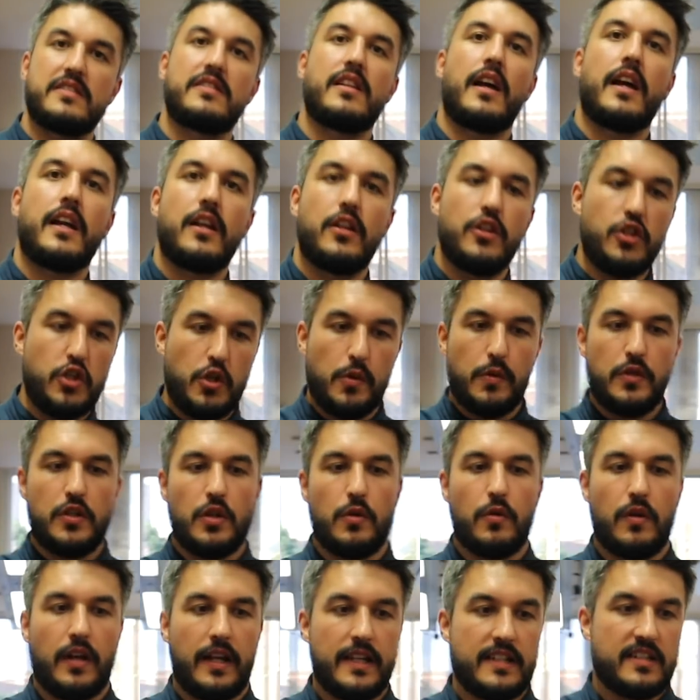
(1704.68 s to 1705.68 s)
style and you were
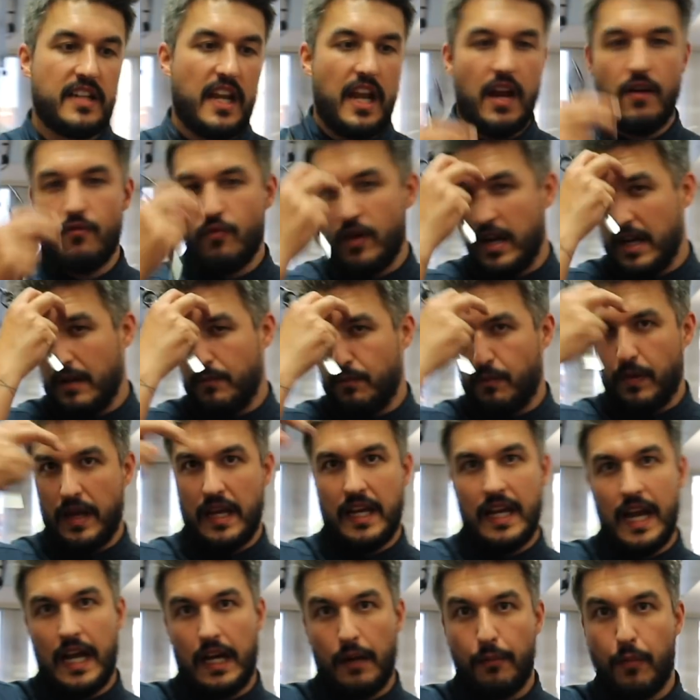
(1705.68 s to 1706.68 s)
doing, like, say, a really
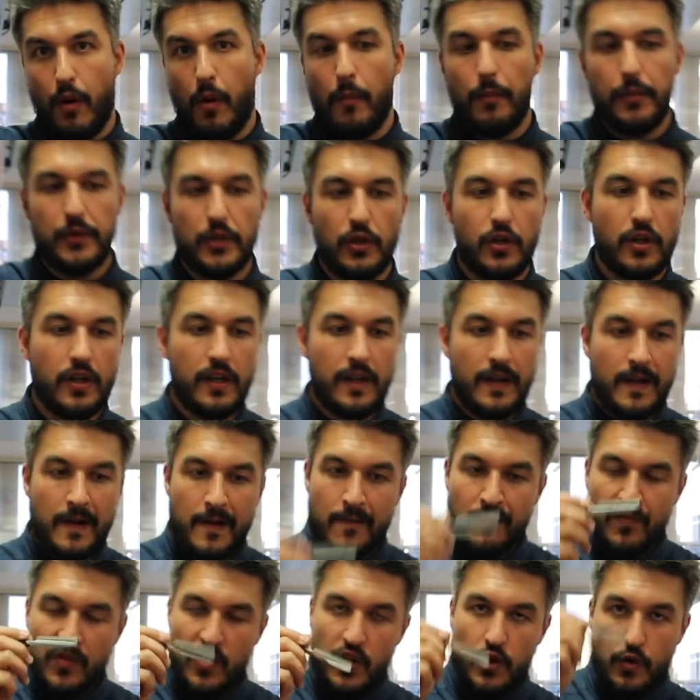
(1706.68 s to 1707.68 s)
big kind of pompadour.
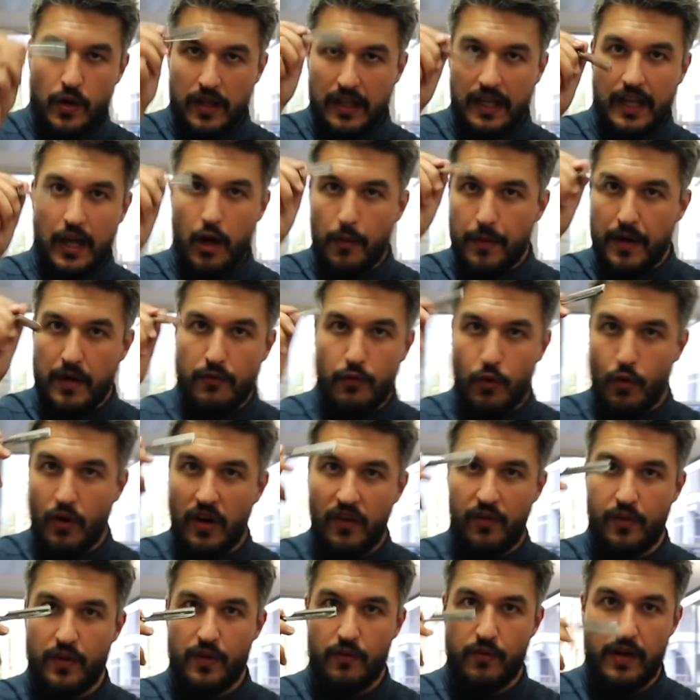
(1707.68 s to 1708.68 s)
You had a little bit of root
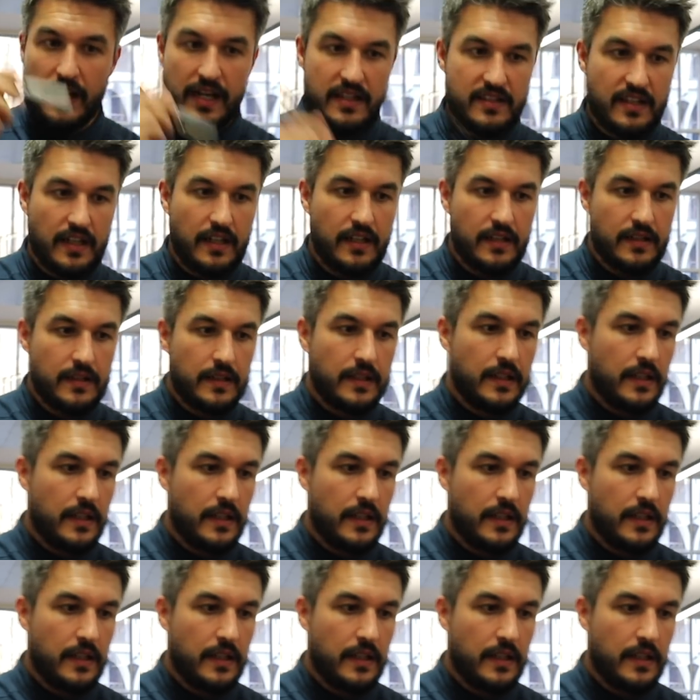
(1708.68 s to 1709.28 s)
lift with a razor.